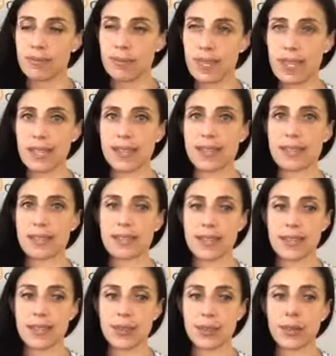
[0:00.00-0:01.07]

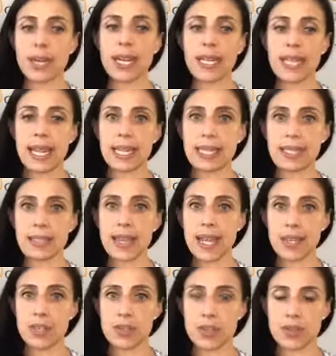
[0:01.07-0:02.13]
is creating that
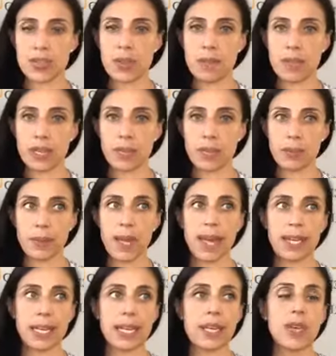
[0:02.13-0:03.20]
tension or something in your
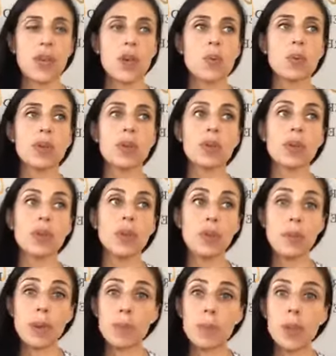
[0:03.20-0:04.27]
body, well, you
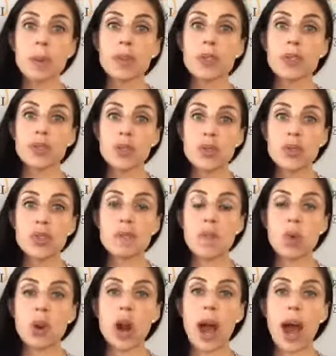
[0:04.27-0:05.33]
might be able to choose a
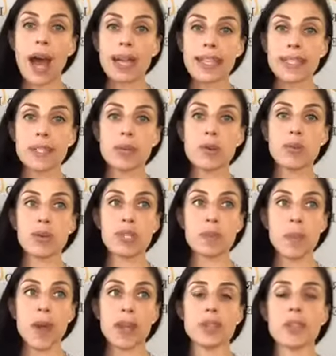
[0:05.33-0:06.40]
more ideal
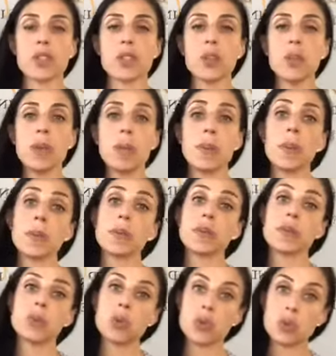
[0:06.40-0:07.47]
response. You might be able
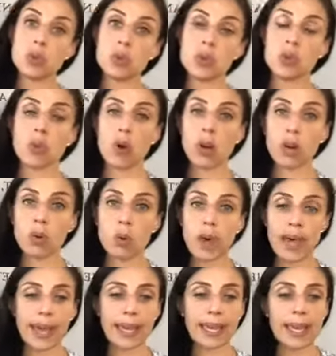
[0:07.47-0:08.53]
to choose to walk
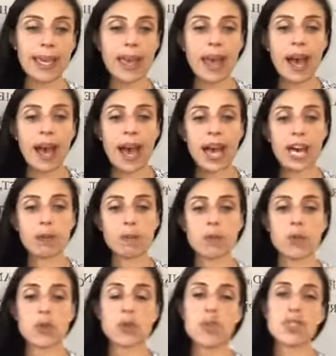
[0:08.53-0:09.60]
away.
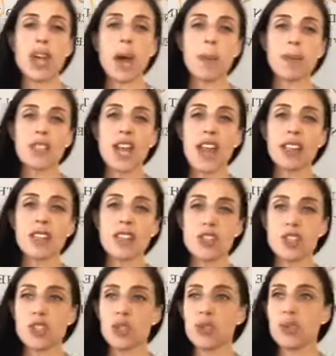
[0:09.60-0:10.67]
So stop, challenge,
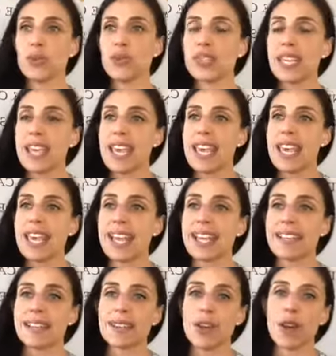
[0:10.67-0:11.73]
choose
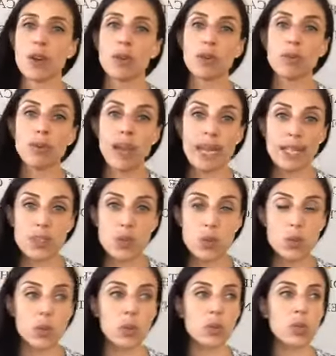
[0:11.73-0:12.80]
is a great
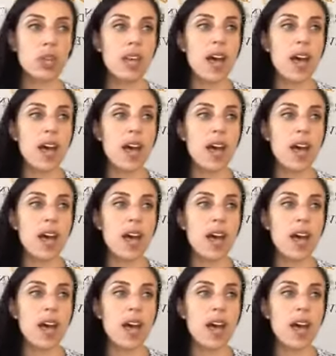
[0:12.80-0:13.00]
tool.